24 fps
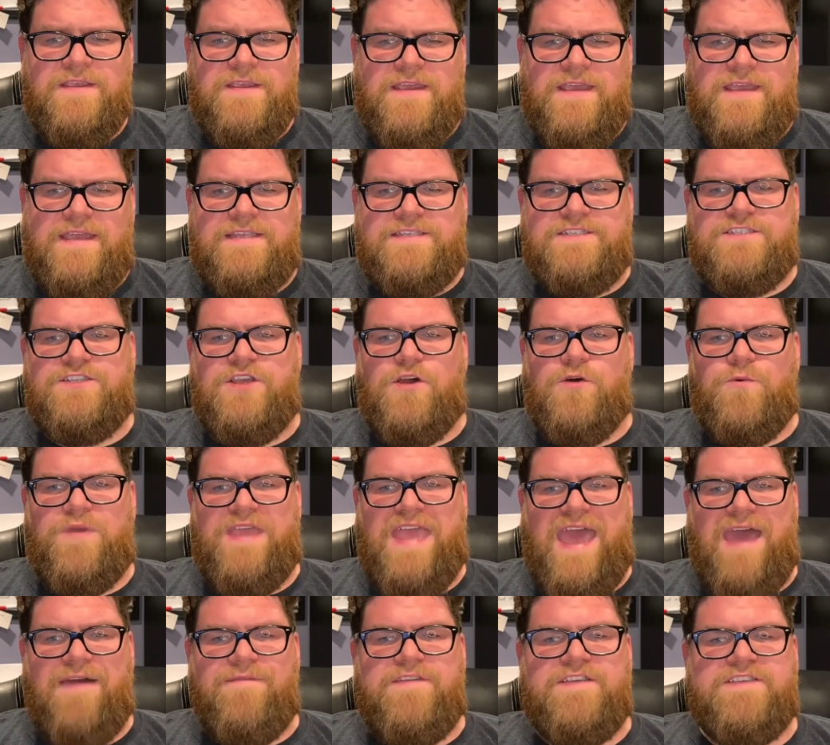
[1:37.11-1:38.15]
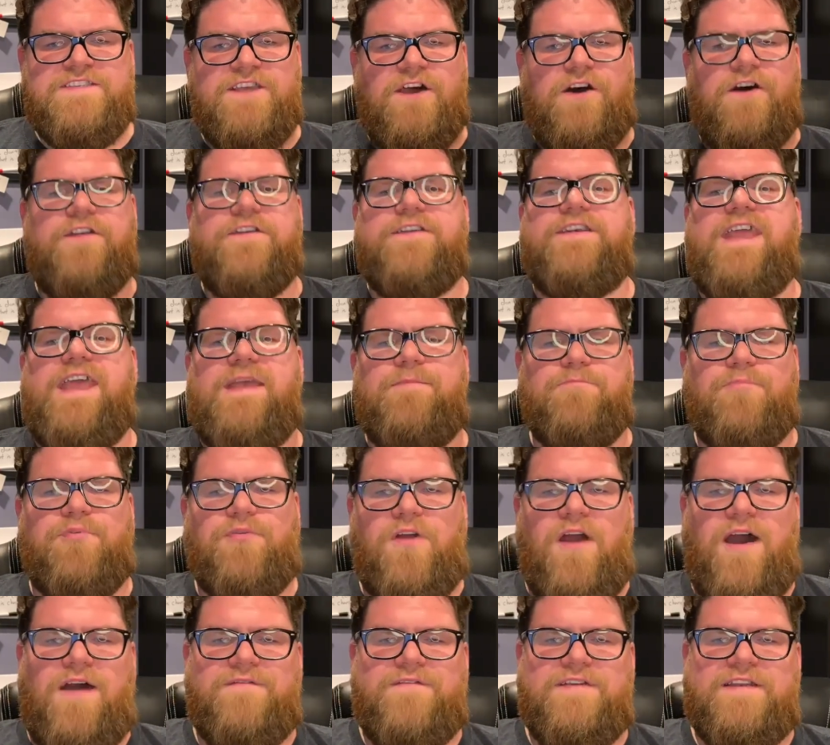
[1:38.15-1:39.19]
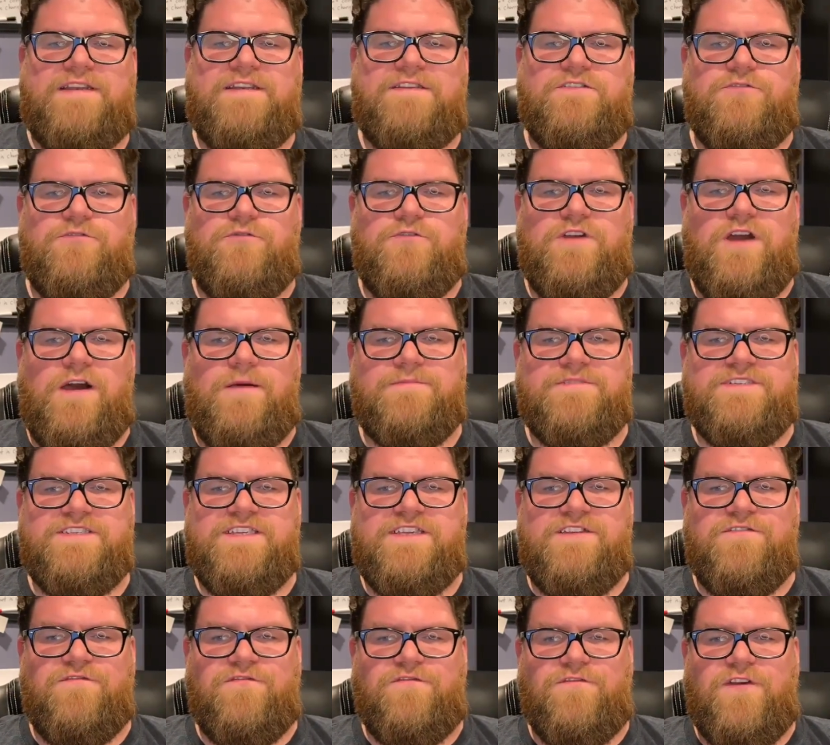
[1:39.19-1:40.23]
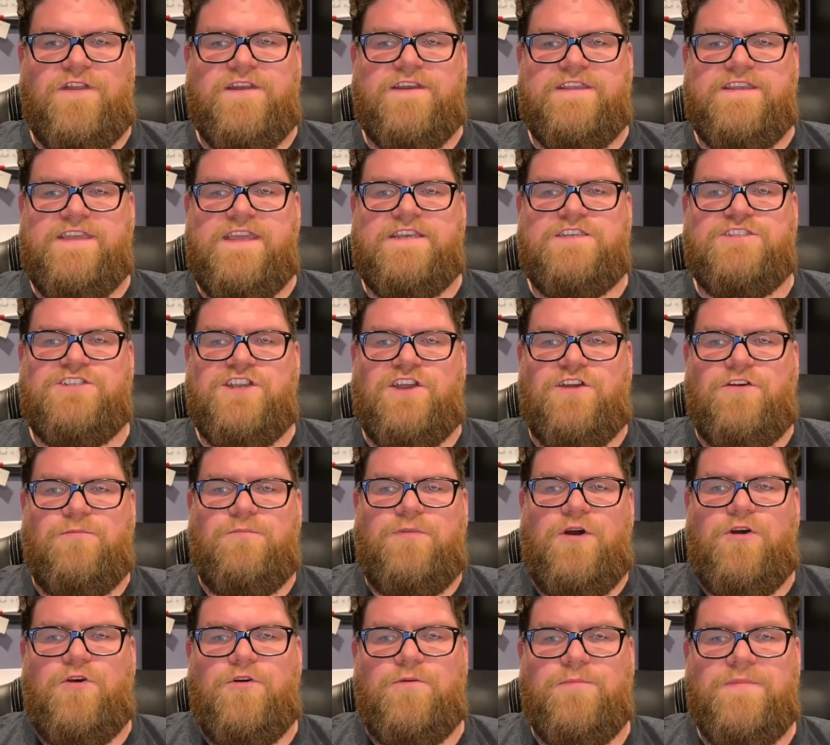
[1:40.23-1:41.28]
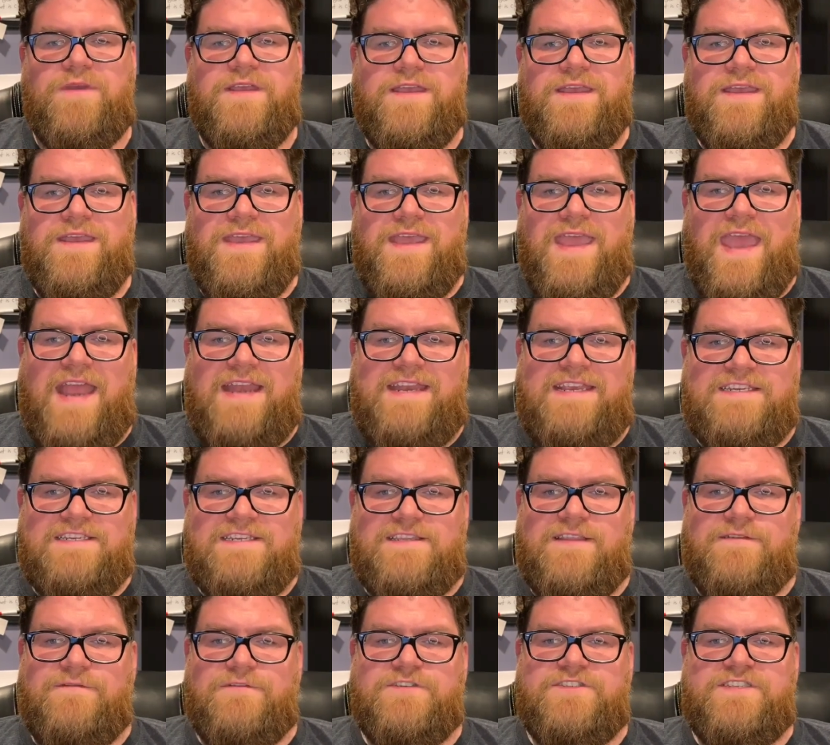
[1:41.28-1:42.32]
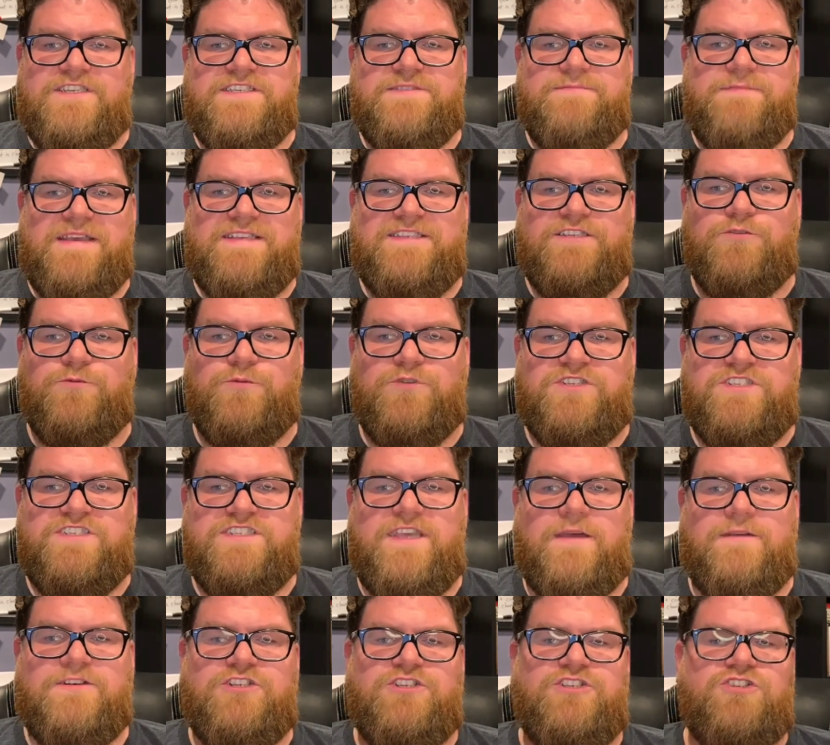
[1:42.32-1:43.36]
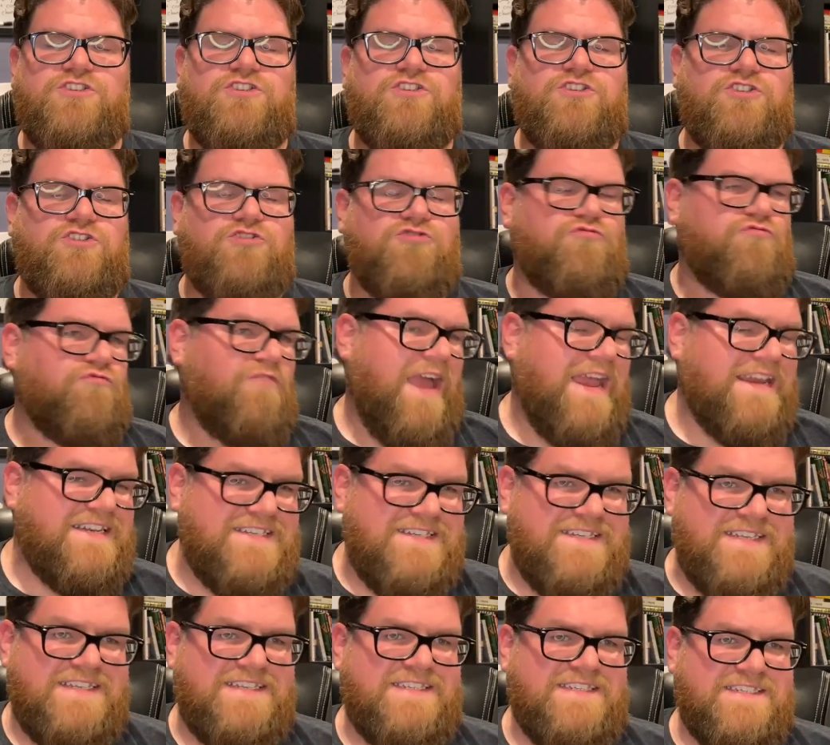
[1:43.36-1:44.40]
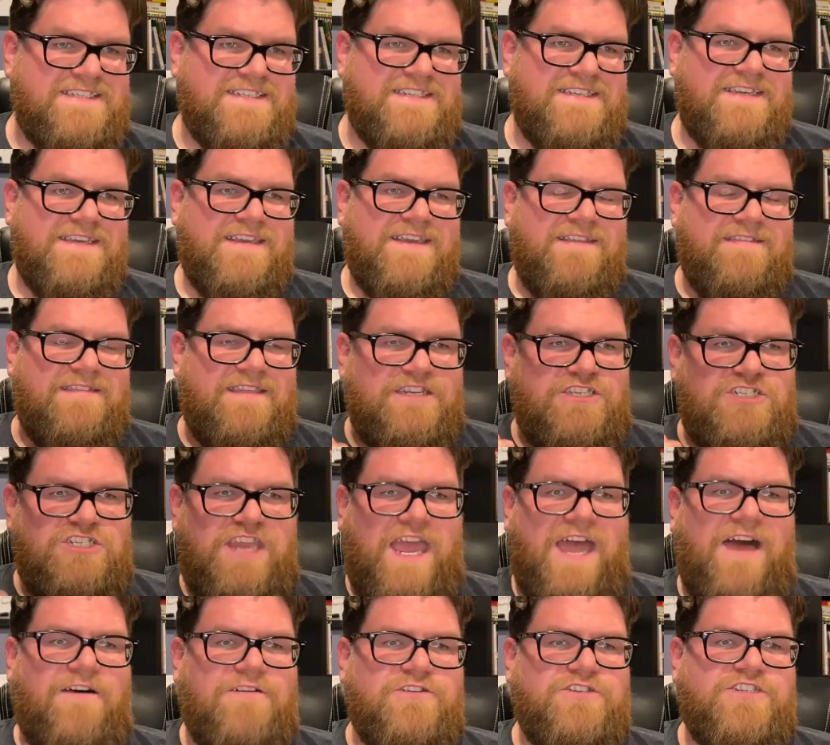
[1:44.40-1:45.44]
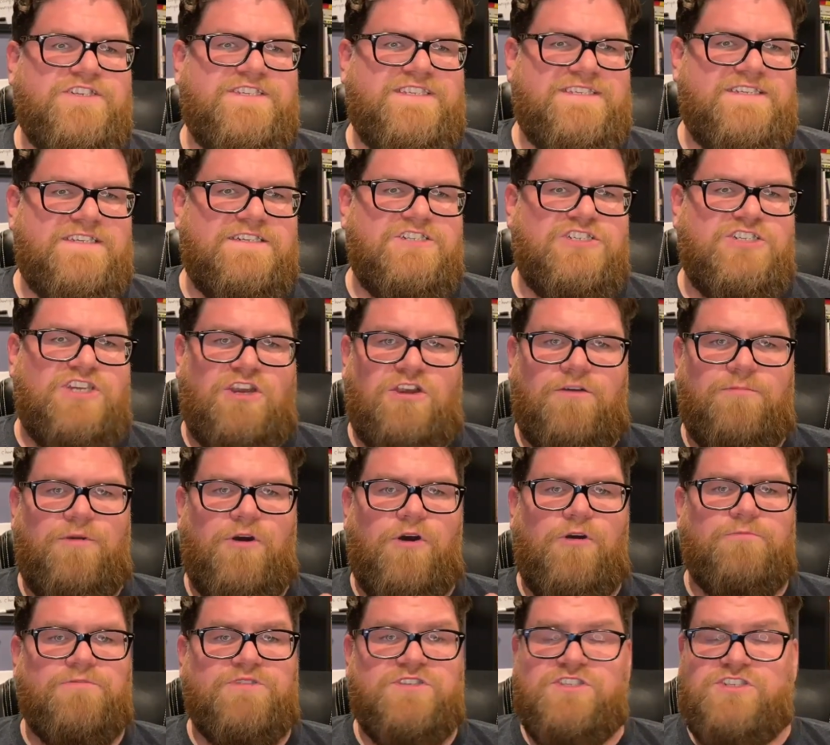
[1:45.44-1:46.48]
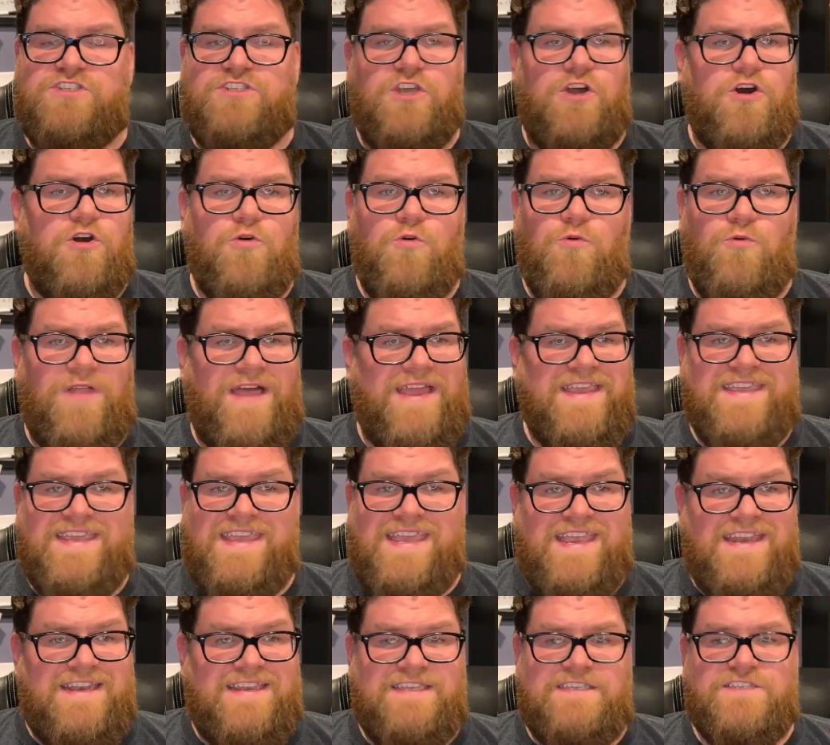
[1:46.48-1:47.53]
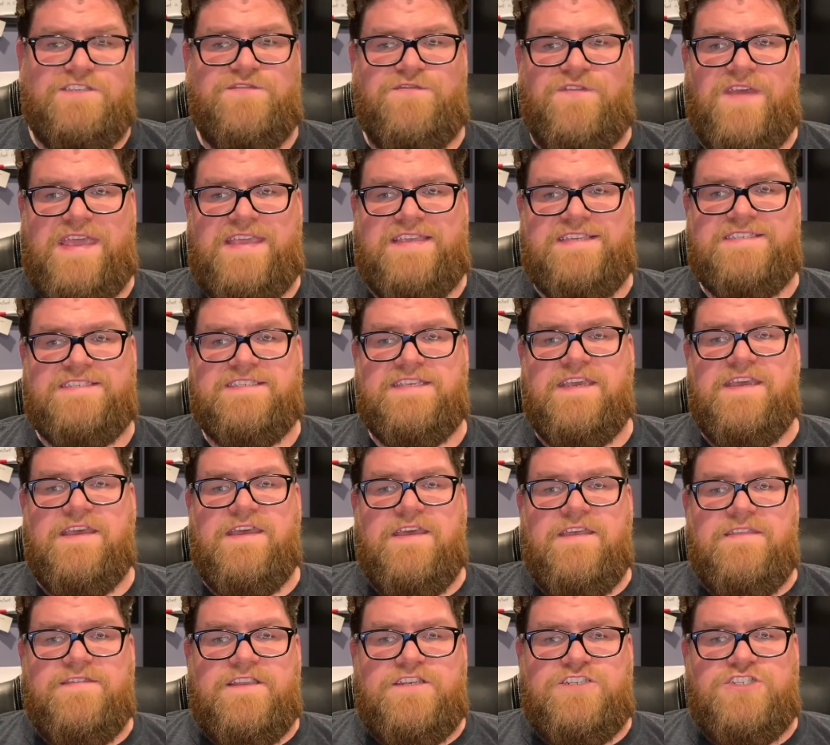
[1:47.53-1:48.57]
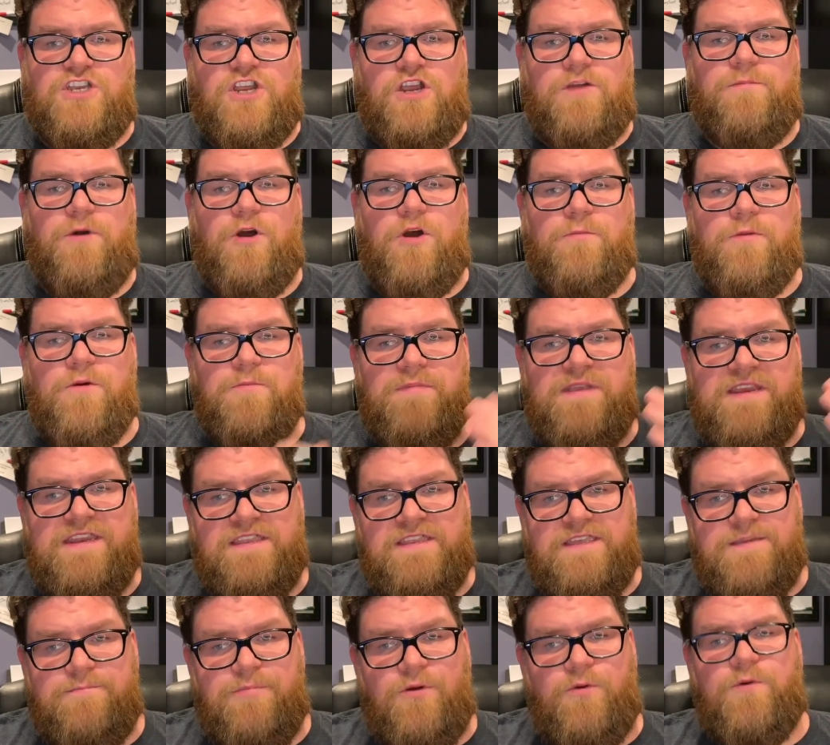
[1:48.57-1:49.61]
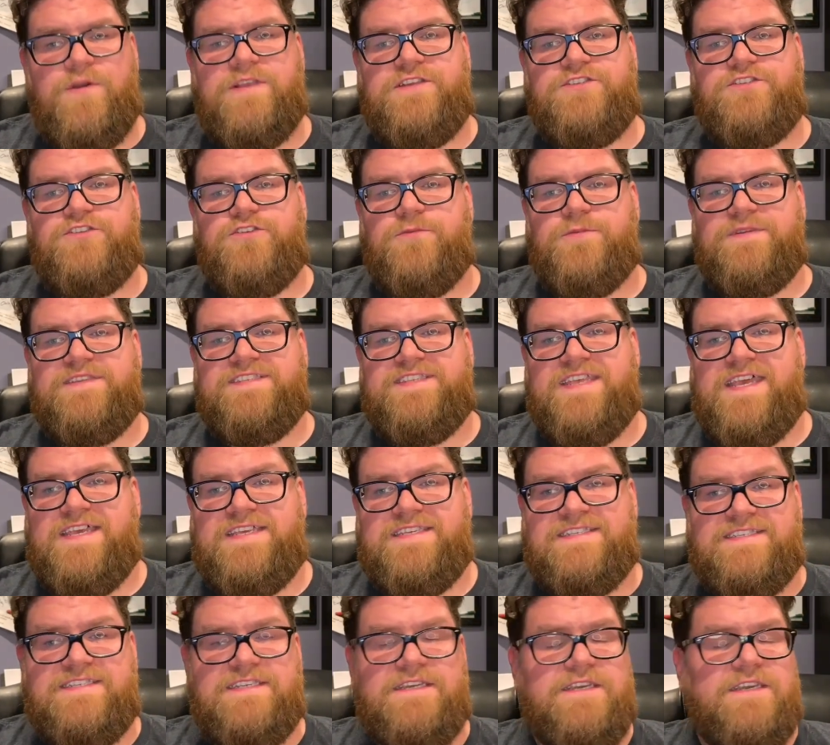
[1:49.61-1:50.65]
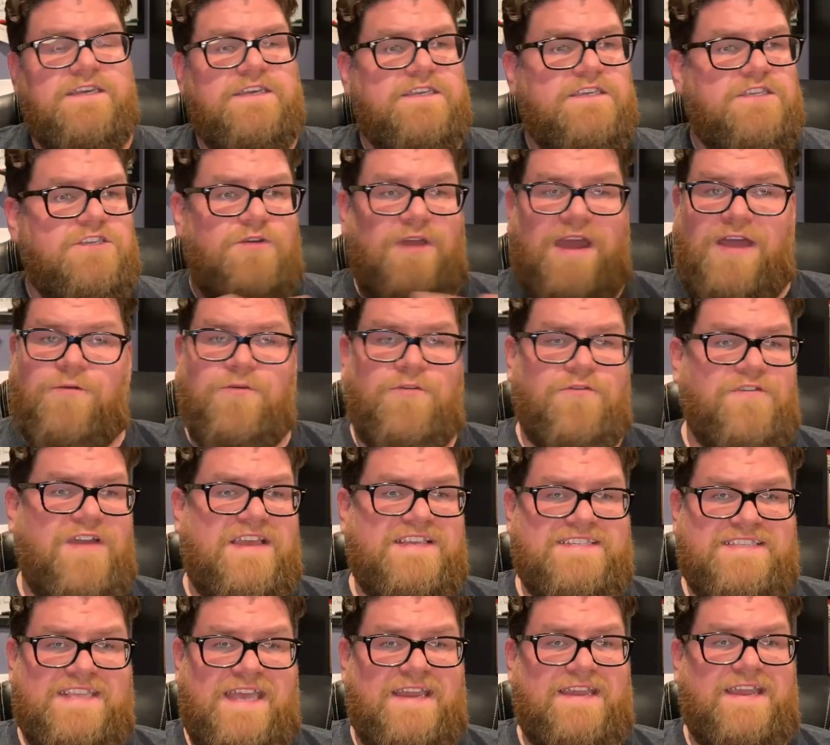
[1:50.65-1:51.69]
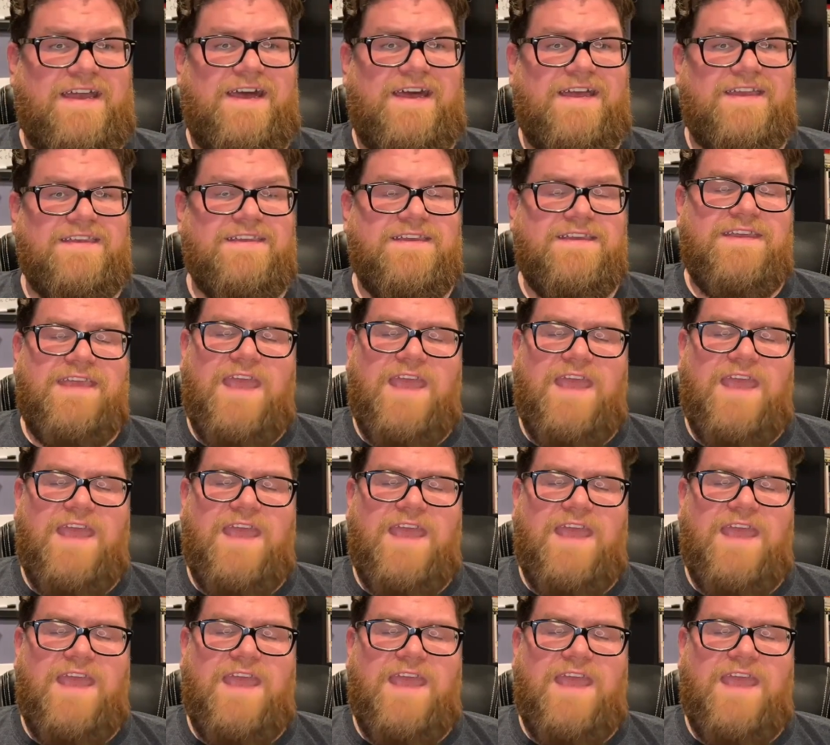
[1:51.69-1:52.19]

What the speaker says: And so we have this unnamed prophet who comes to confront King Jeroboam, and he delivers this message with such directness that challenges Jeroboam so, like, in his face that Jeroboam immediately points to him and says, you got to arrest that guy.